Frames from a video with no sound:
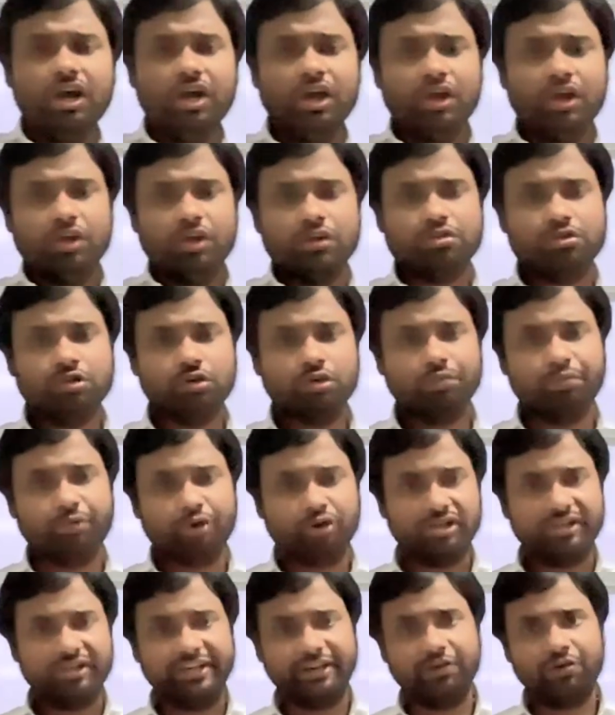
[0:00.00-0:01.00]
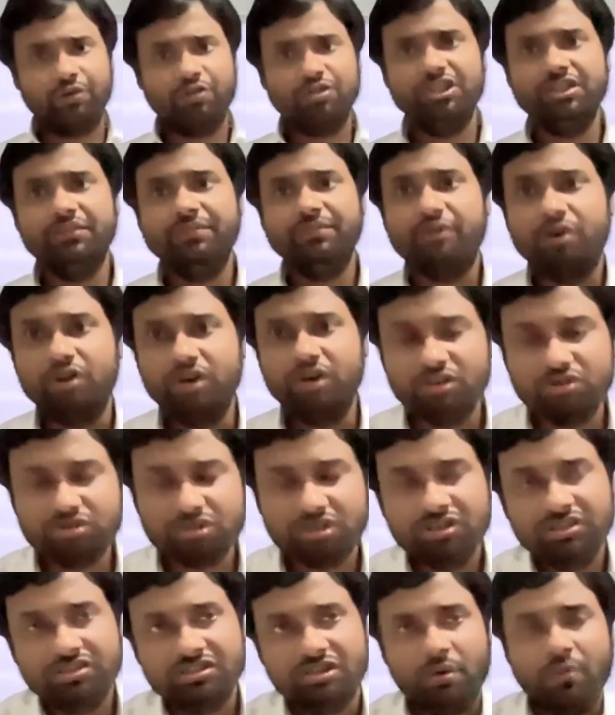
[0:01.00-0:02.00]
So for the technology
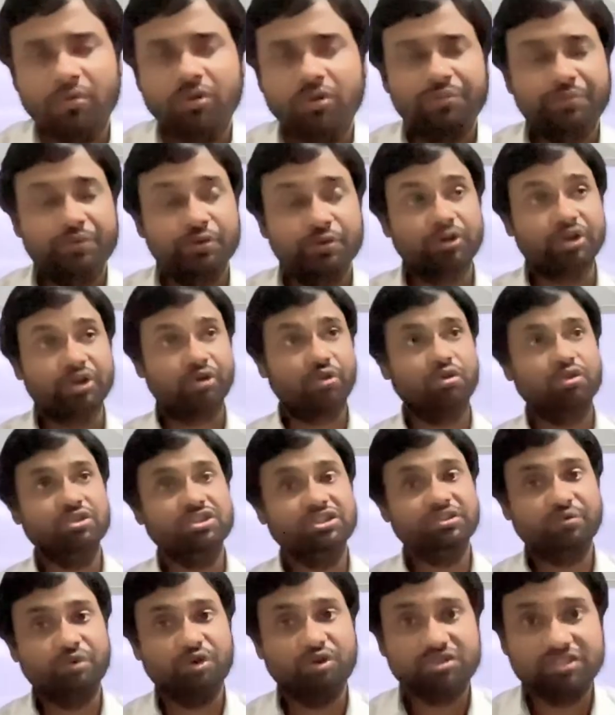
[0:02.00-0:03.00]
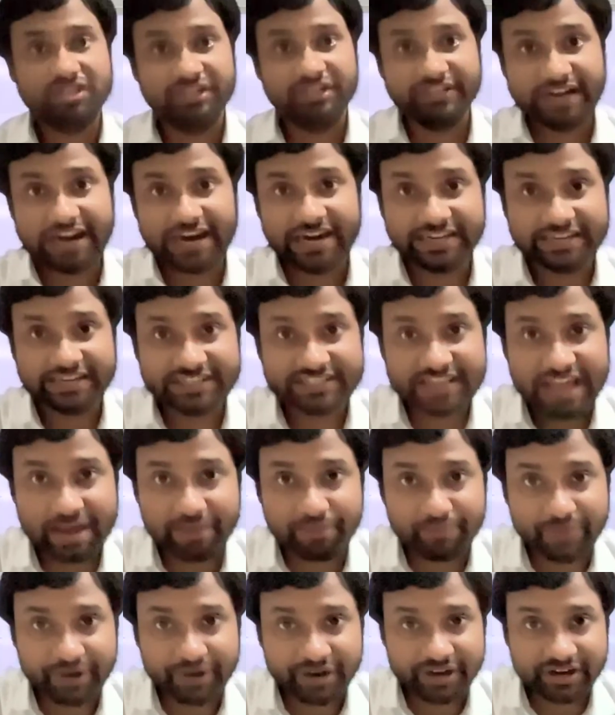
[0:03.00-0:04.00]
evolution, some of the few technology evolution that is
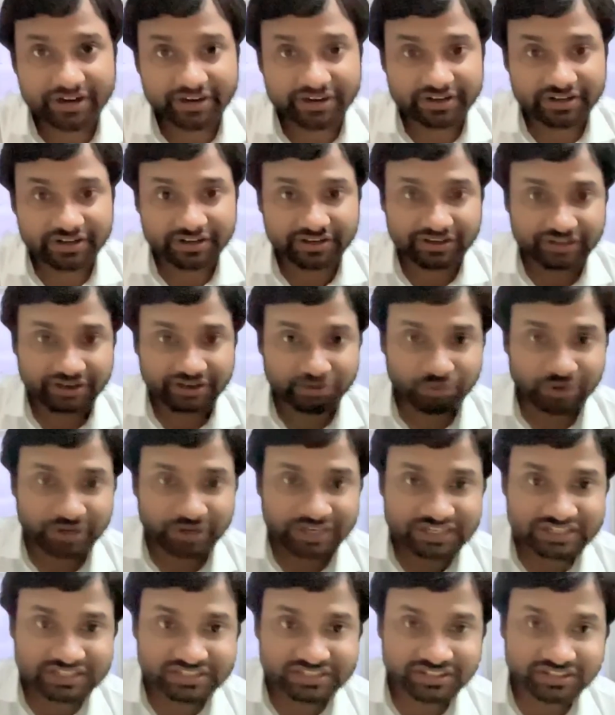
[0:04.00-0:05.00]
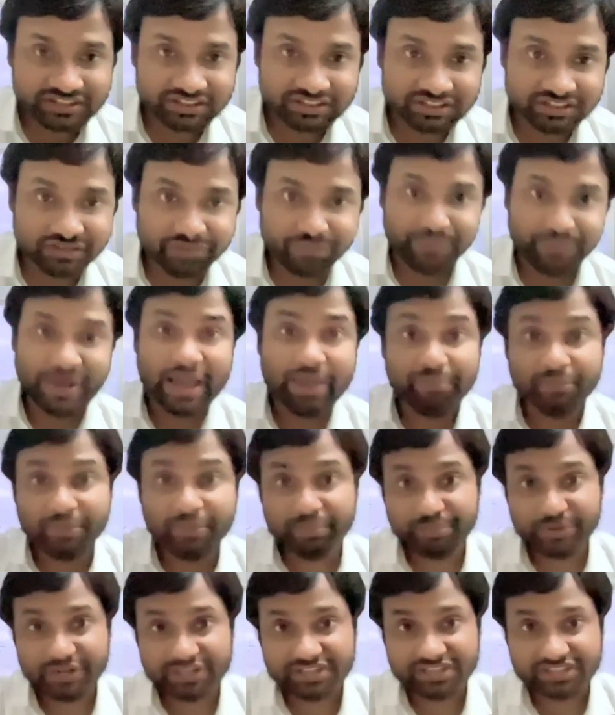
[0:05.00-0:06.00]
happened. One is the
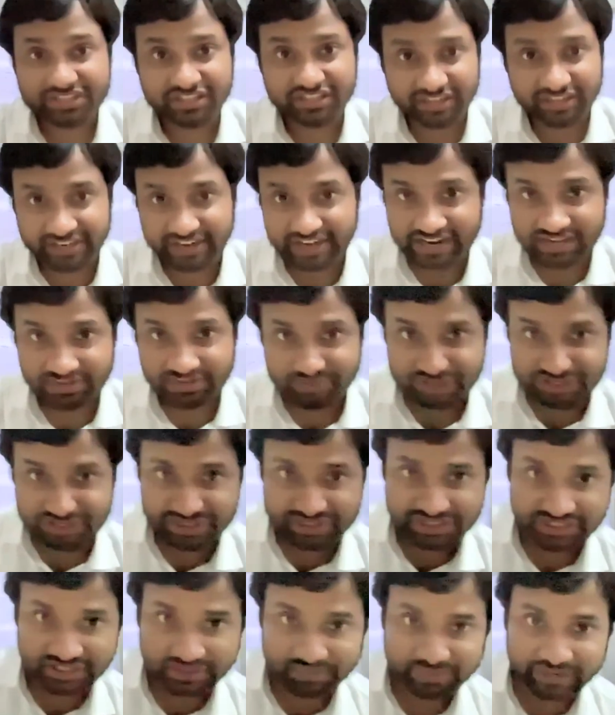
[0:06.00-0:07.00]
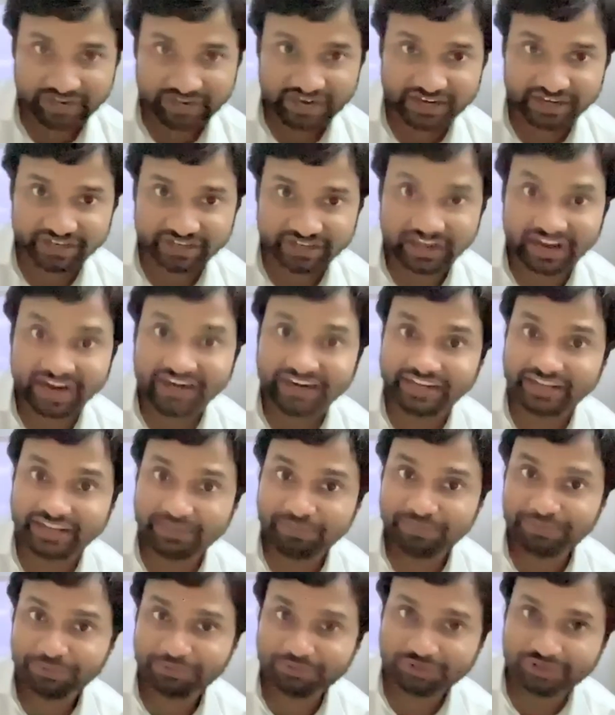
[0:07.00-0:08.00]
MM-based radar-based system that it can
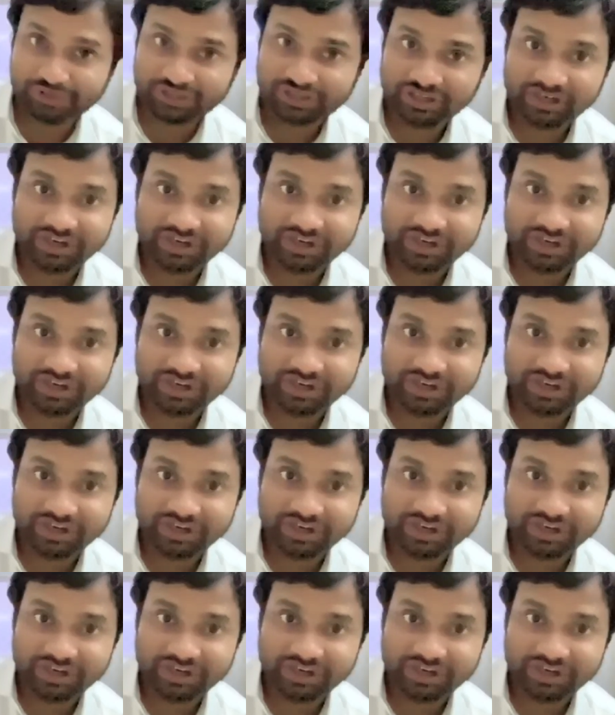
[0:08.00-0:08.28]
give you the